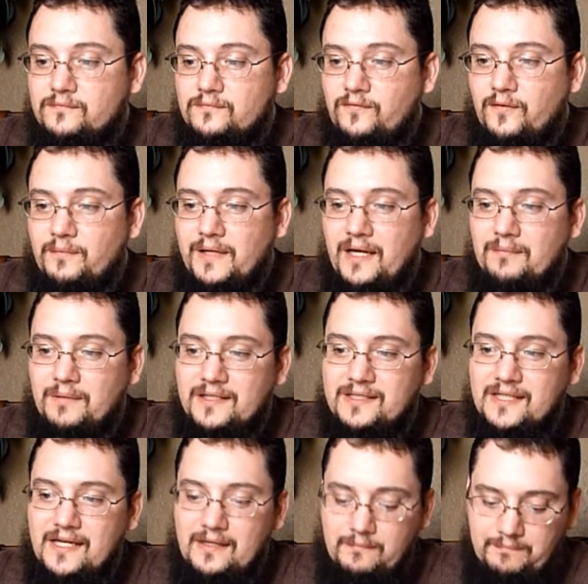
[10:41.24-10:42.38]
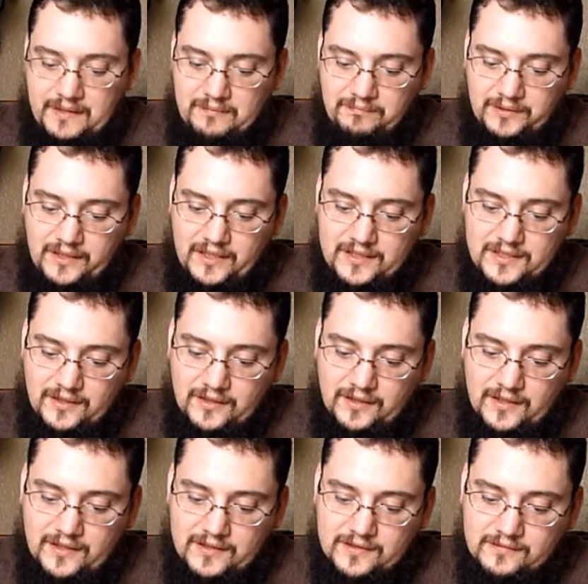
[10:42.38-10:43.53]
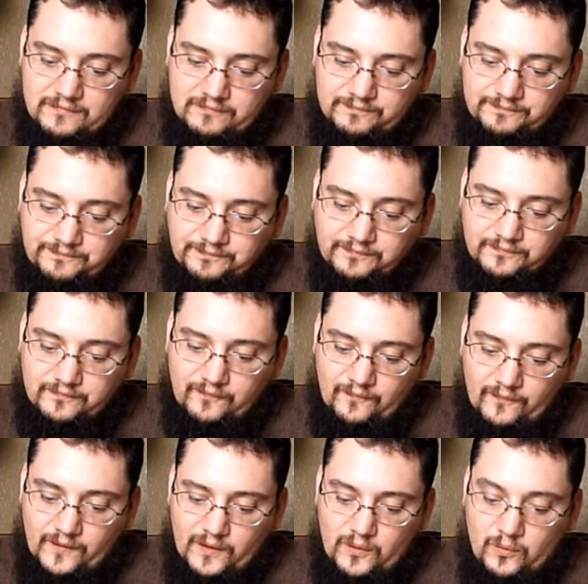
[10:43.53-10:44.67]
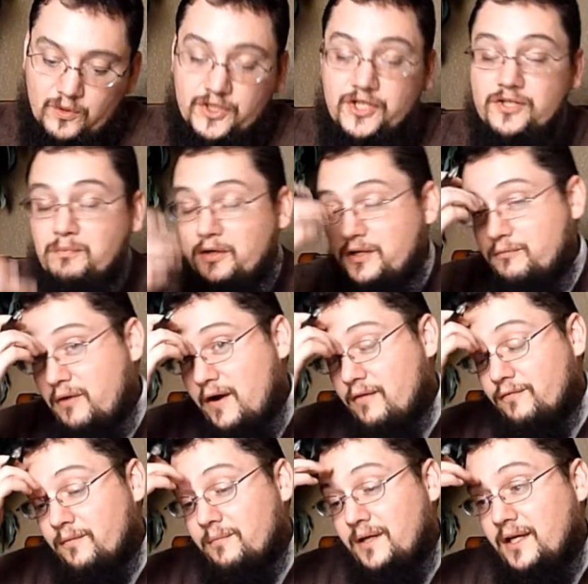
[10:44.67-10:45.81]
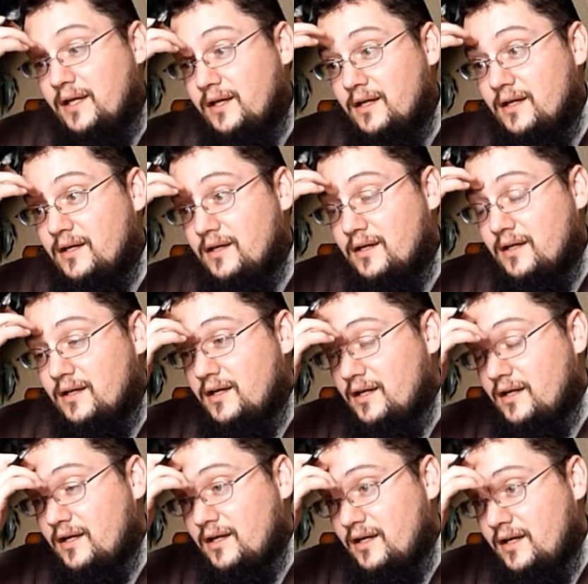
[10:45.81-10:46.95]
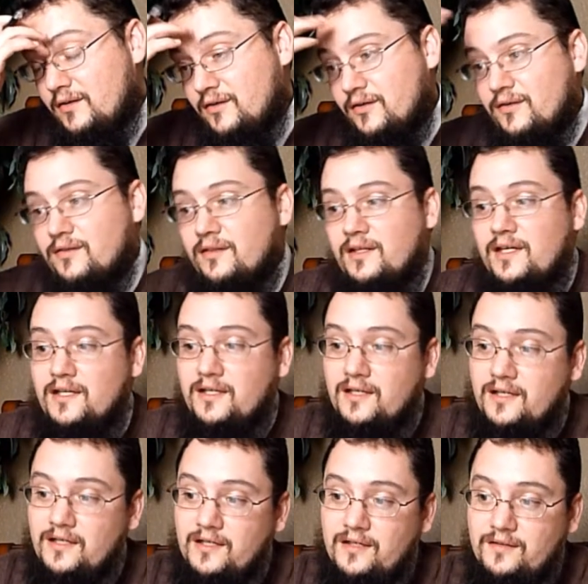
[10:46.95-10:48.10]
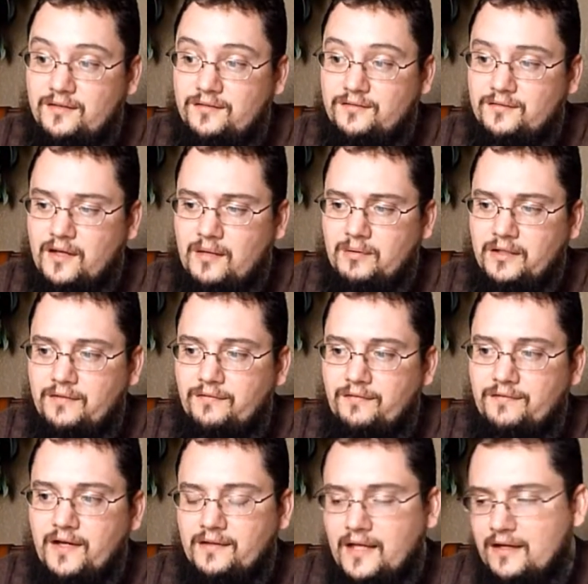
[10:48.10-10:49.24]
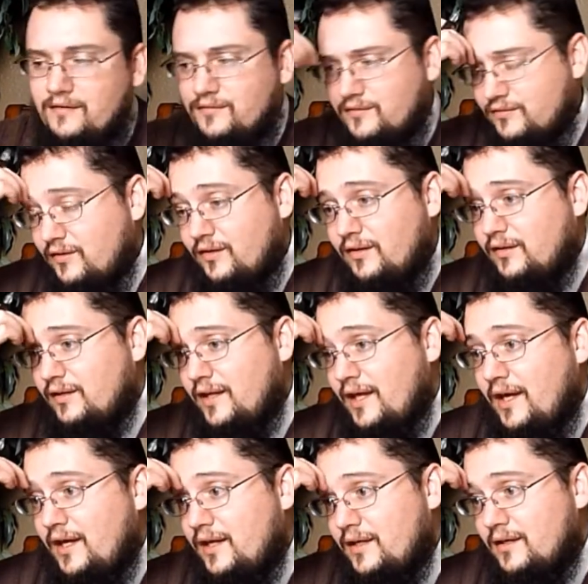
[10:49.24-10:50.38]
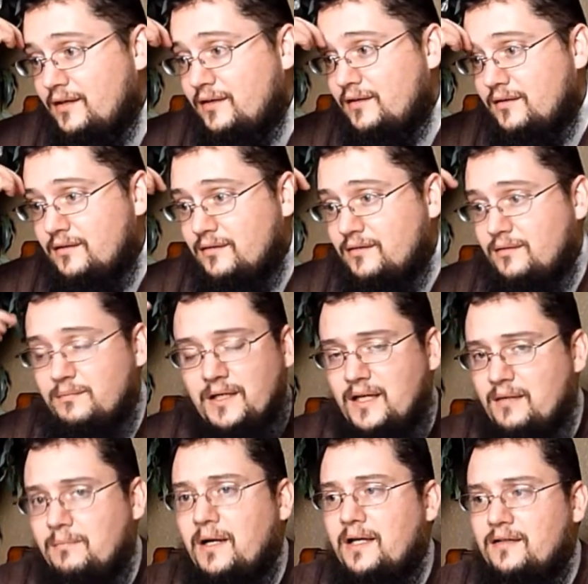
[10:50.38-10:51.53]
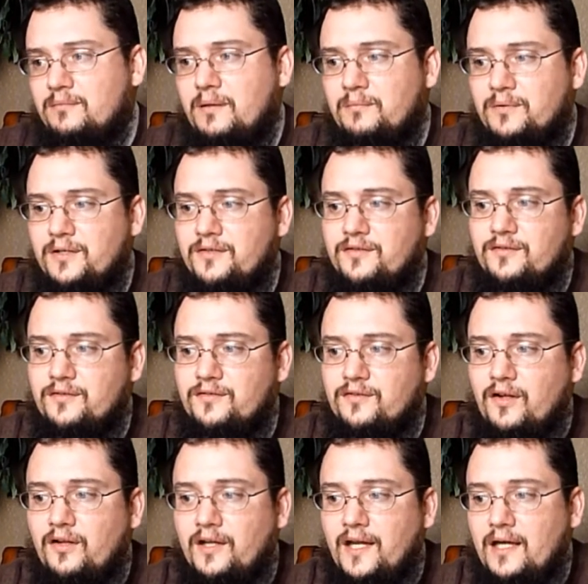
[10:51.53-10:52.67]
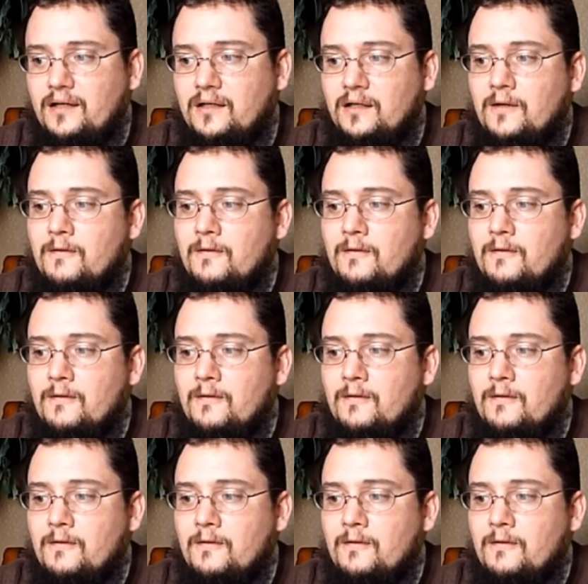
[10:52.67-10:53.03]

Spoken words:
for me, I'm going to say a B plus on this, which is pretty rare for me. Unearthly is, I believe I've got that as a solid A. Could be an A minus, but I'm pretty sure it's a solid A.